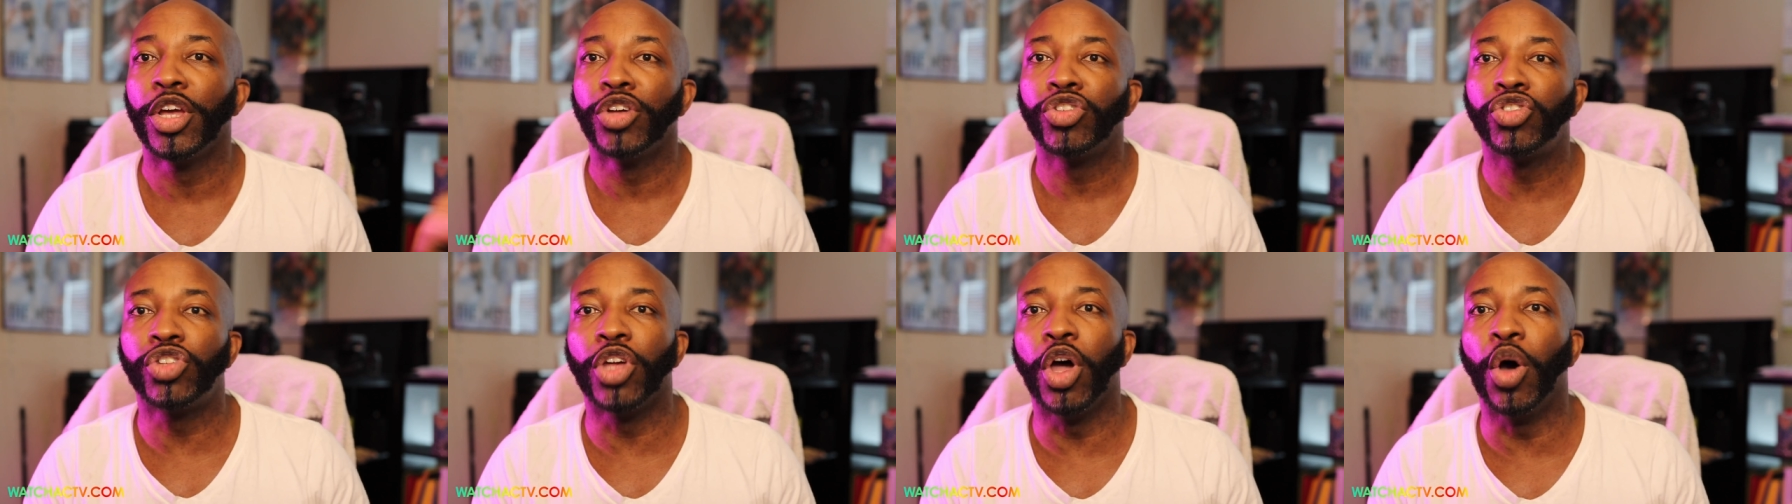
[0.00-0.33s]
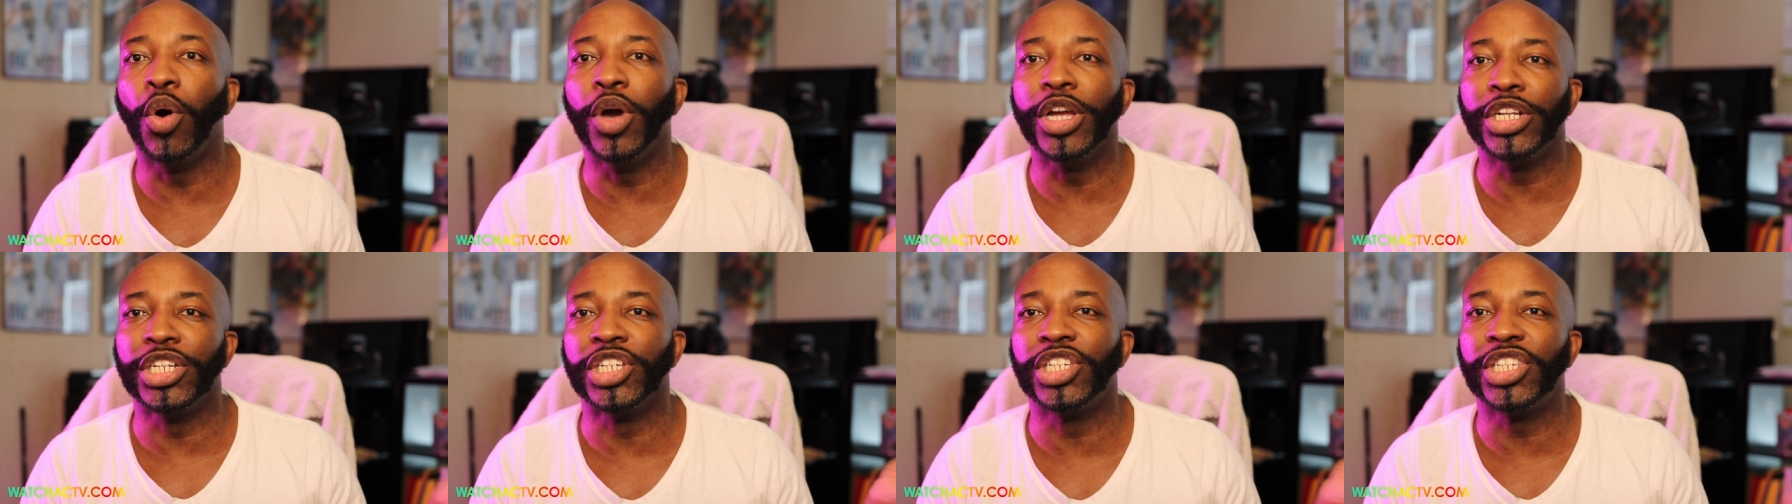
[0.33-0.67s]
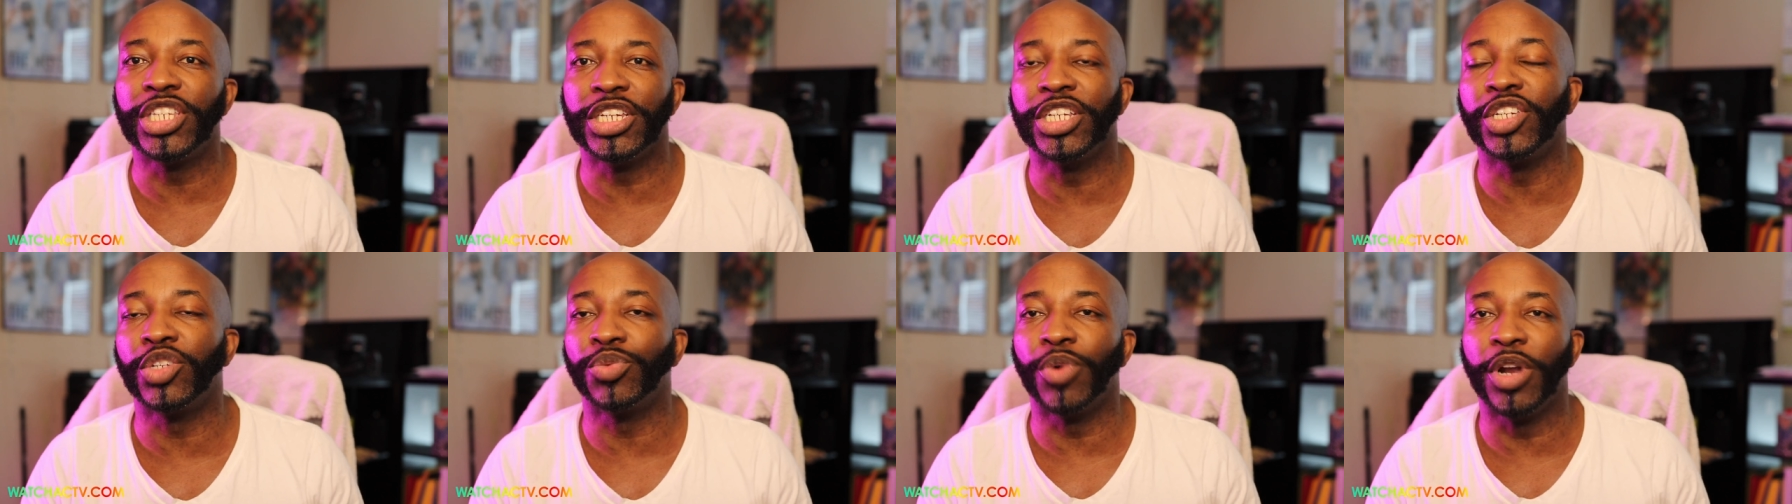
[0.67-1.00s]
So it just
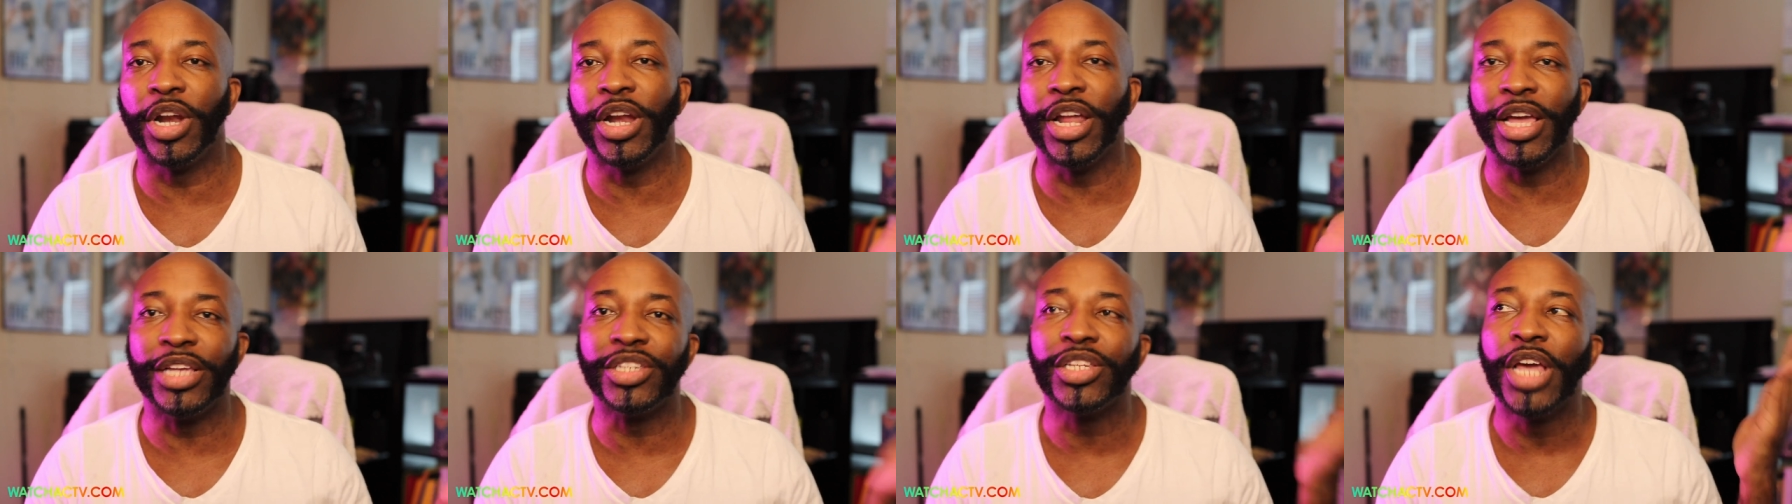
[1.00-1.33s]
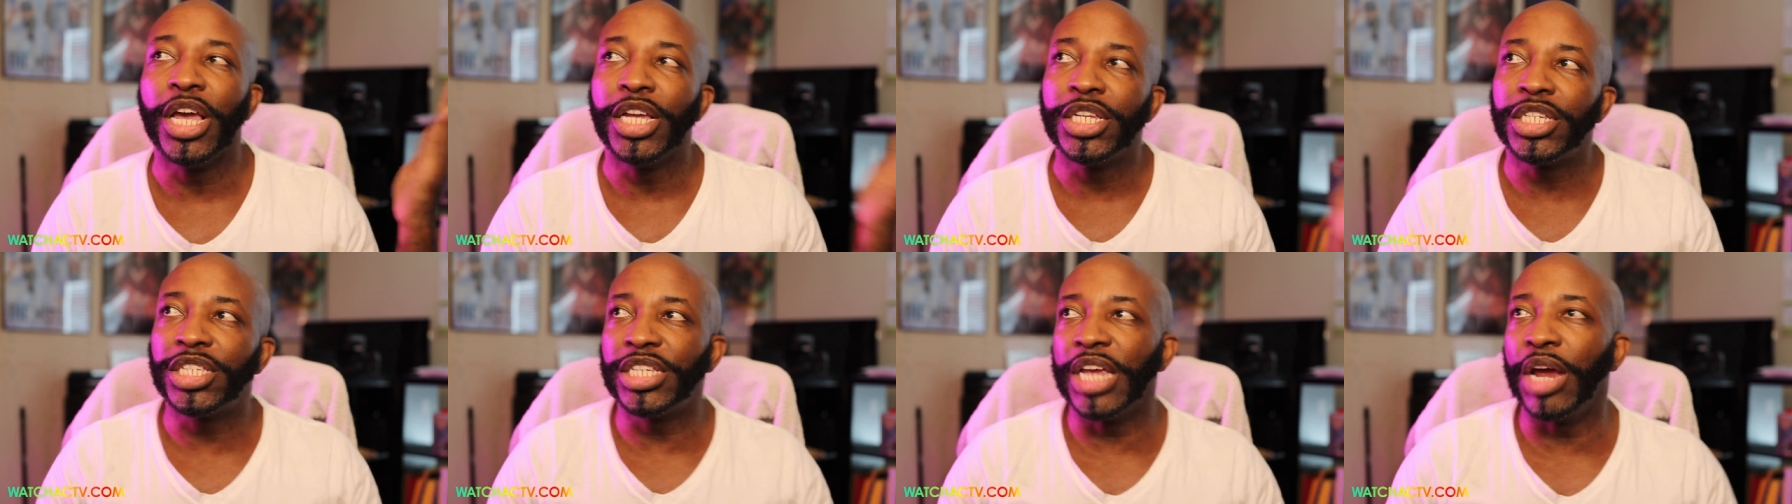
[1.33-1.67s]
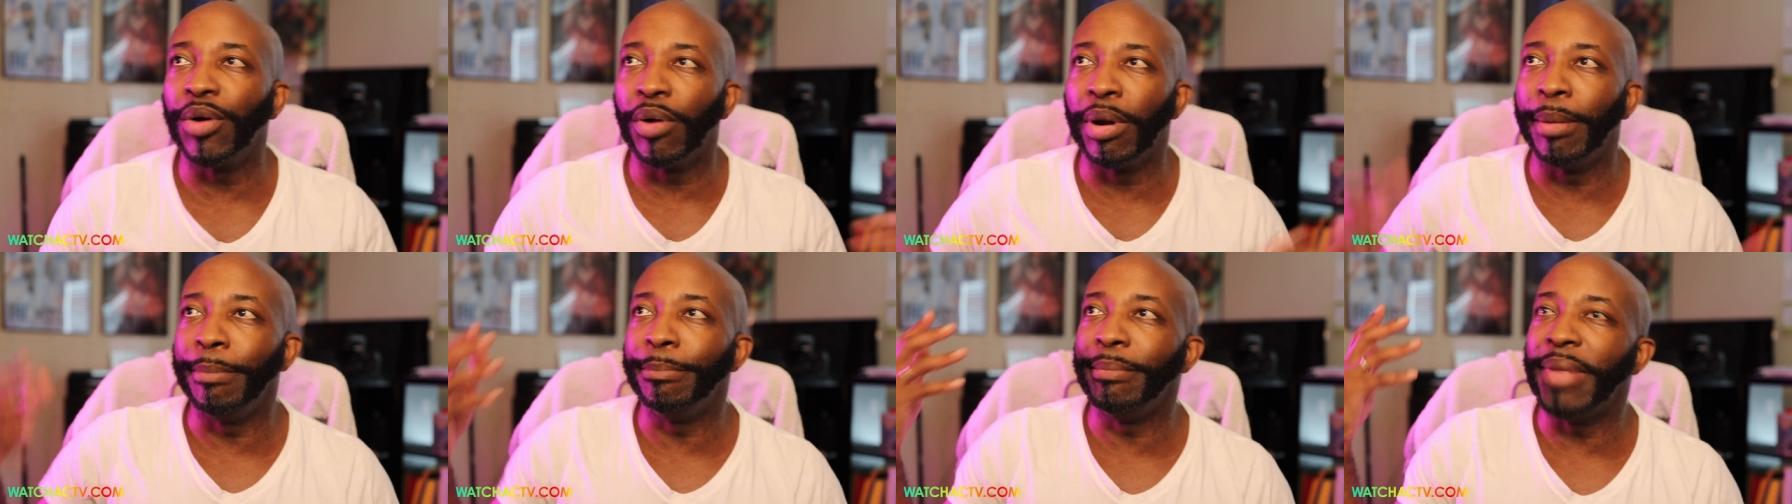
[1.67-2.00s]
it is what it is. Sarah